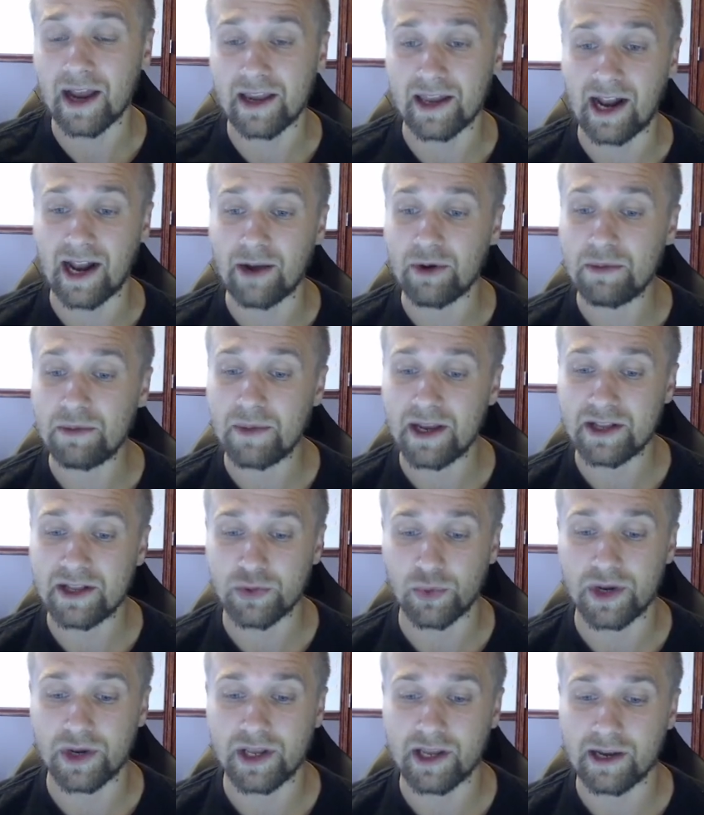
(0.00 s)
and I would make
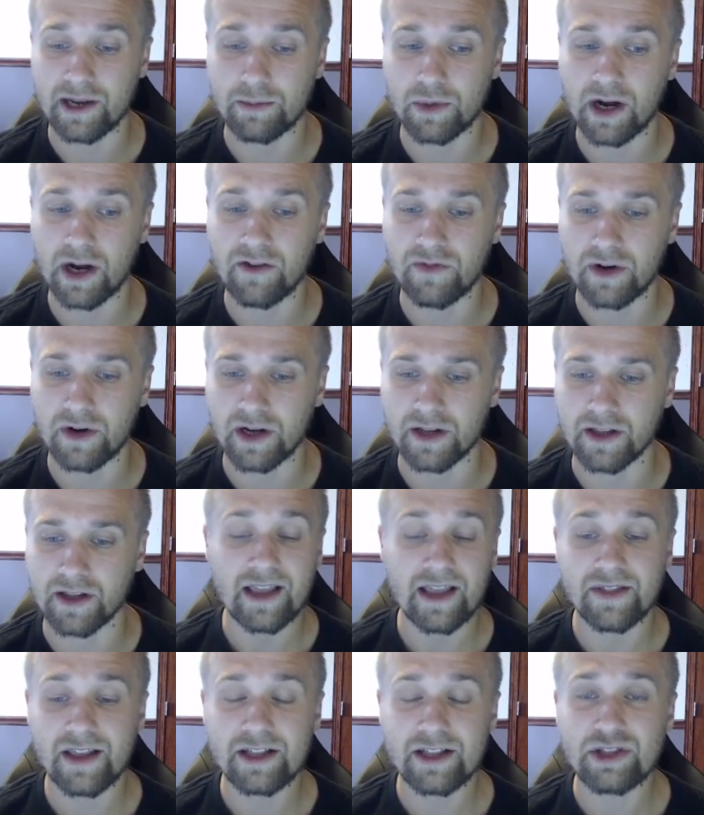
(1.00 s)
20k profit on that.
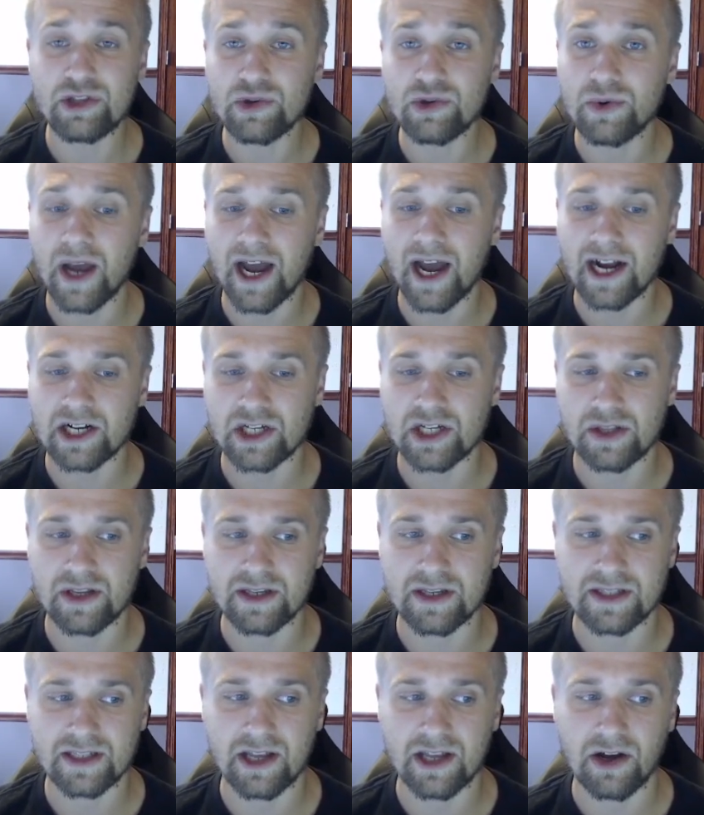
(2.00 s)
They do actually
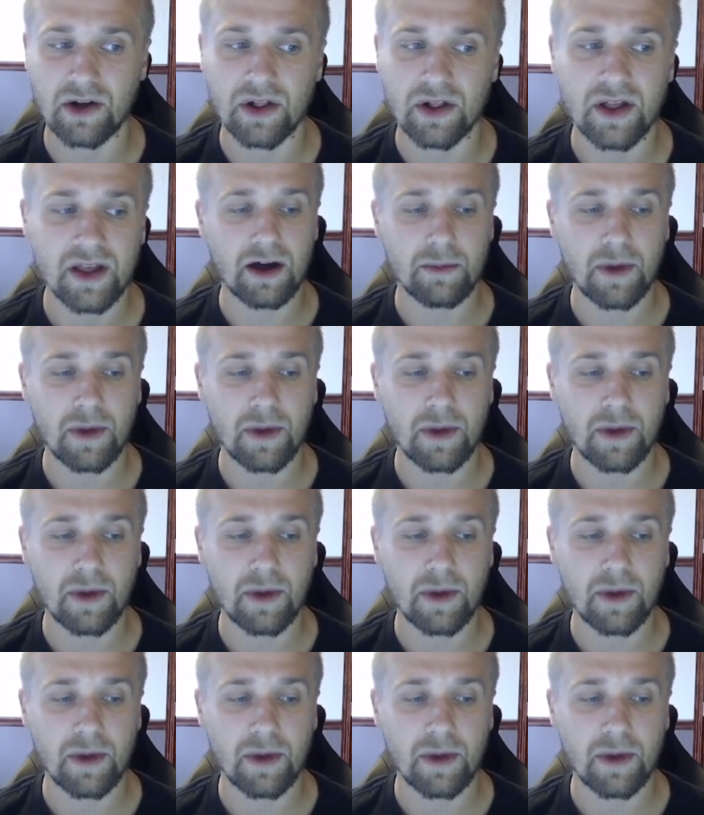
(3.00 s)
sell.